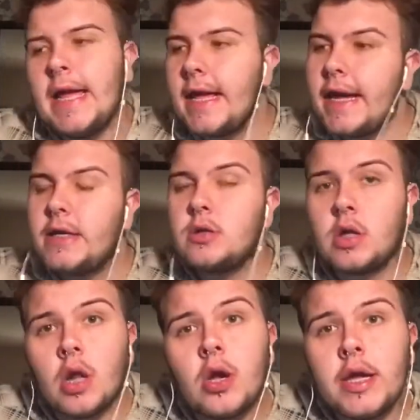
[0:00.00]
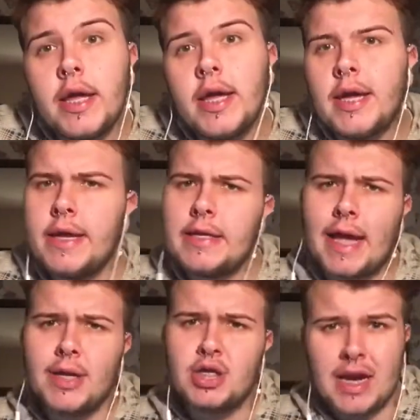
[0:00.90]
he doesn't like it, he's
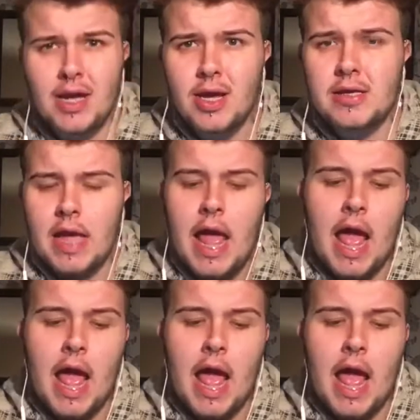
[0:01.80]
getting jealous,